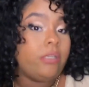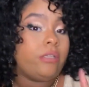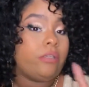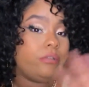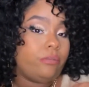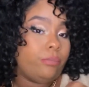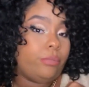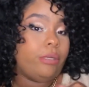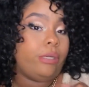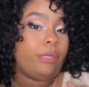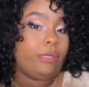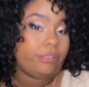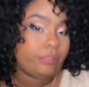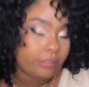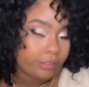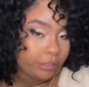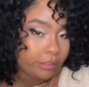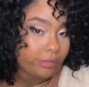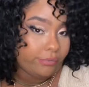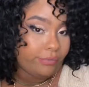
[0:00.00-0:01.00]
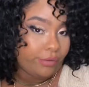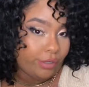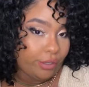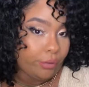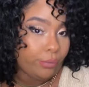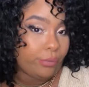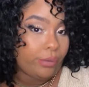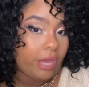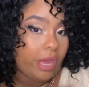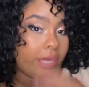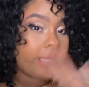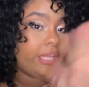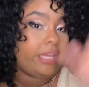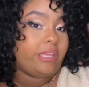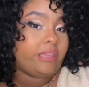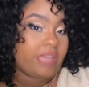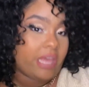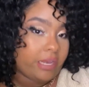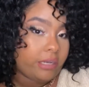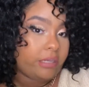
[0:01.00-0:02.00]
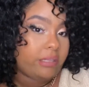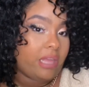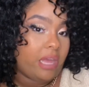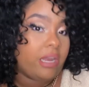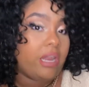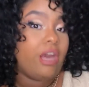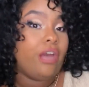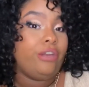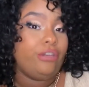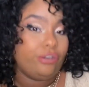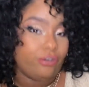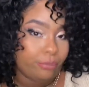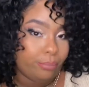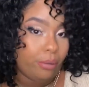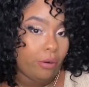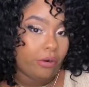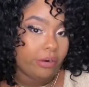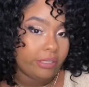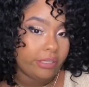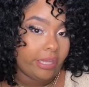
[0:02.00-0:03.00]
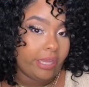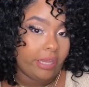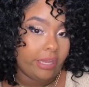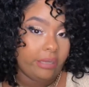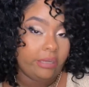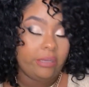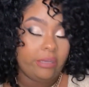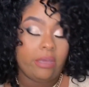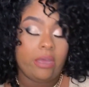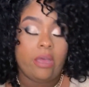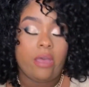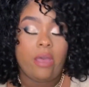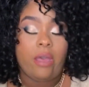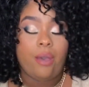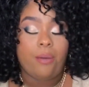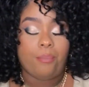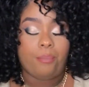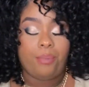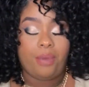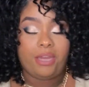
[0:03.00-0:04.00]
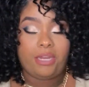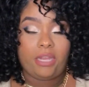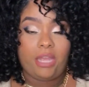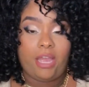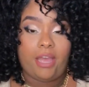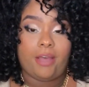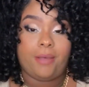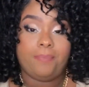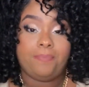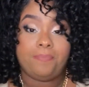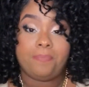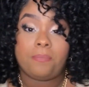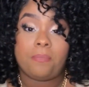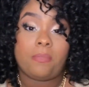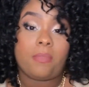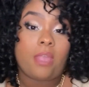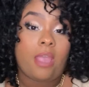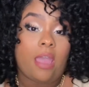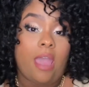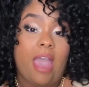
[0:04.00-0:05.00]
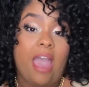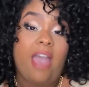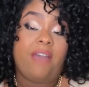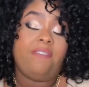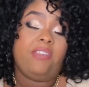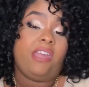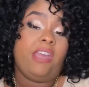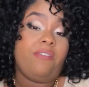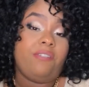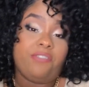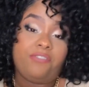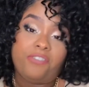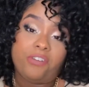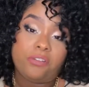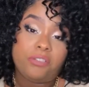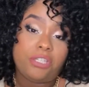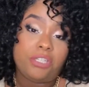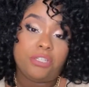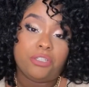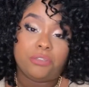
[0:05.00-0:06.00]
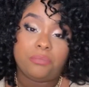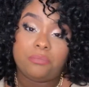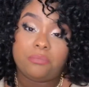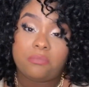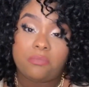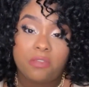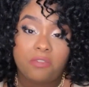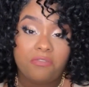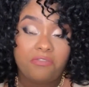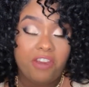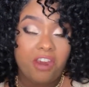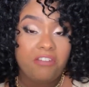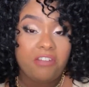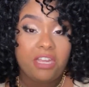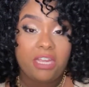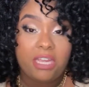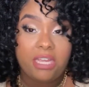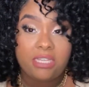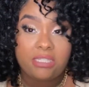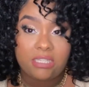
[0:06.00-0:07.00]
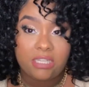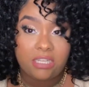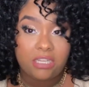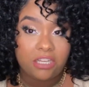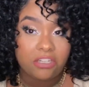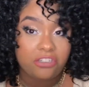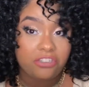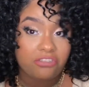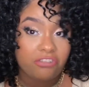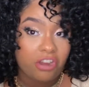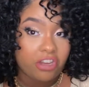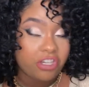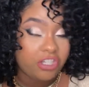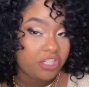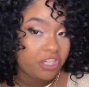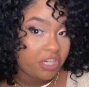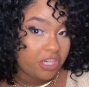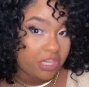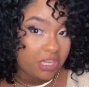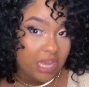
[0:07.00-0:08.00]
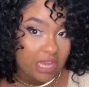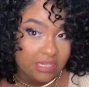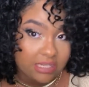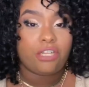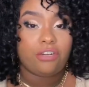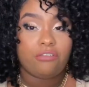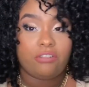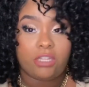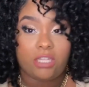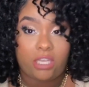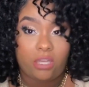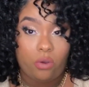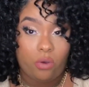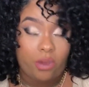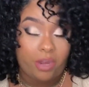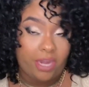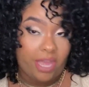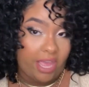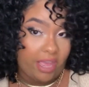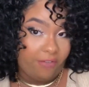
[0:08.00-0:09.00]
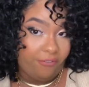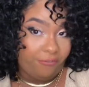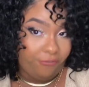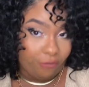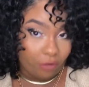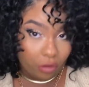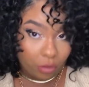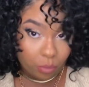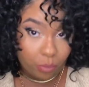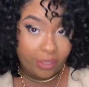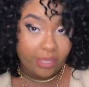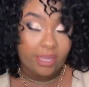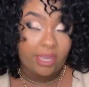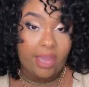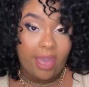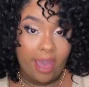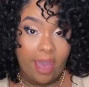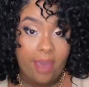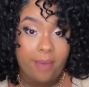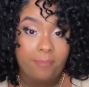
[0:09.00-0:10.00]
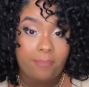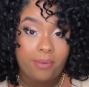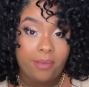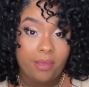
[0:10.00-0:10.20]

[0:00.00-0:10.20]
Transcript: we'll get into another video on how to get that under part laid. But yeah, I have to give it a full 2. Very easy construction. It's literally on a full wig cap.